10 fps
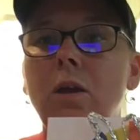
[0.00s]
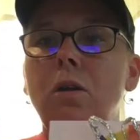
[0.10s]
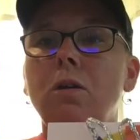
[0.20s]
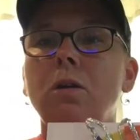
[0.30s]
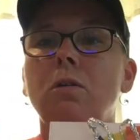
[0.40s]

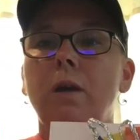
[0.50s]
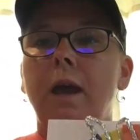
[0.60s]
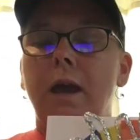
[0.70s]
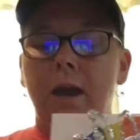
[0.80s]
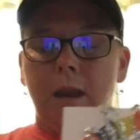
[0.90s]
you can go
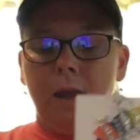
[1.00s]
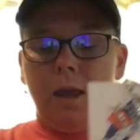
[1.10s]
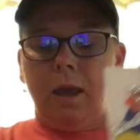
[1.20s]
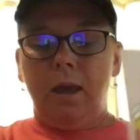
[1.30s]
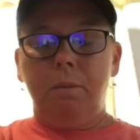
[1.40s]
ahead
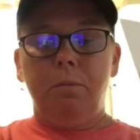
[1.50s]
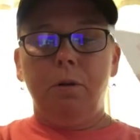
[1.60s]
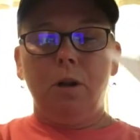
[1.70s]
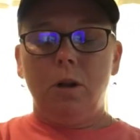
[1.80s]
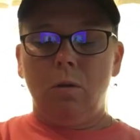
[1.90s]
and
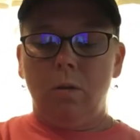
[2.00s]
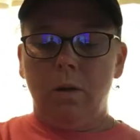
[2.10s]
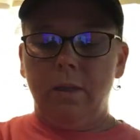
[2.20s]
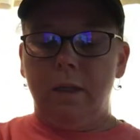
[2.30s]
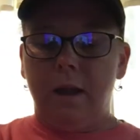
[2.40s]
put it
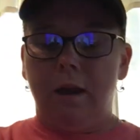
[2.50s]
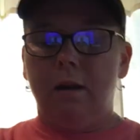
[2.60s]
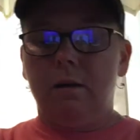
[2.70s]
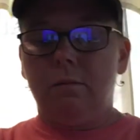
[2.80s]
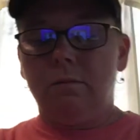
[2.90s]
on
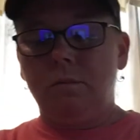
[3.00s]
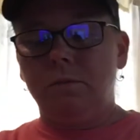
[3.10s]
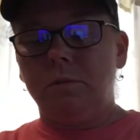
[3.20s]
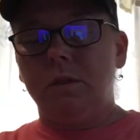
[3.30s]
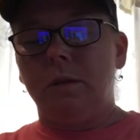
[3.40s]
there.
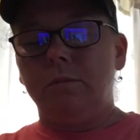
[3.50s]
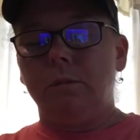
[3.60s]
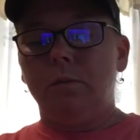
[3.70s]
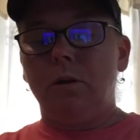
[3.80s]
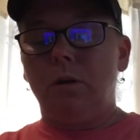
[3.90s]
Oops, Miss
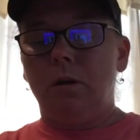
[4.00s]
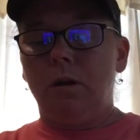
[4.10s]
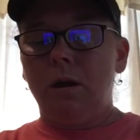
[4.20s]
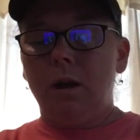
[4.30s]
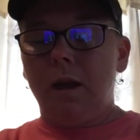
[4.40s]
Thompson put
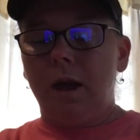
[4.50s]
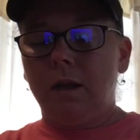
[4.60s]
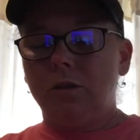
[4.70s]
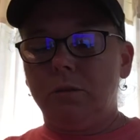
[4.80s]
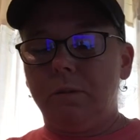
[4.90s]
her
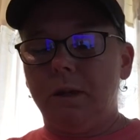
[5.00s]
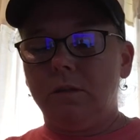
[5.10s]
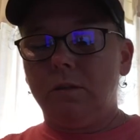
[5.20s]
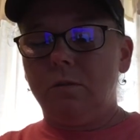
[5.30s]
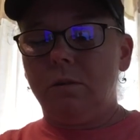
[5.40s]
extra piece
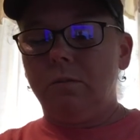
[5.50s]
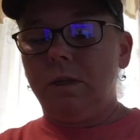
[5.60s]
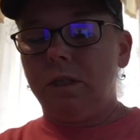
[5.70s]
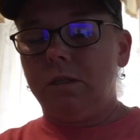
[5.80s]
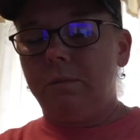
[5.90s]
on the one we
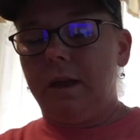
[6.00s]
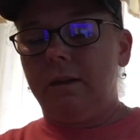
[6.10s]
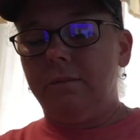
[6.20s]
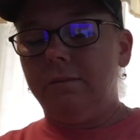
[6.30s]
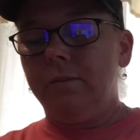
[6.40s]
just made.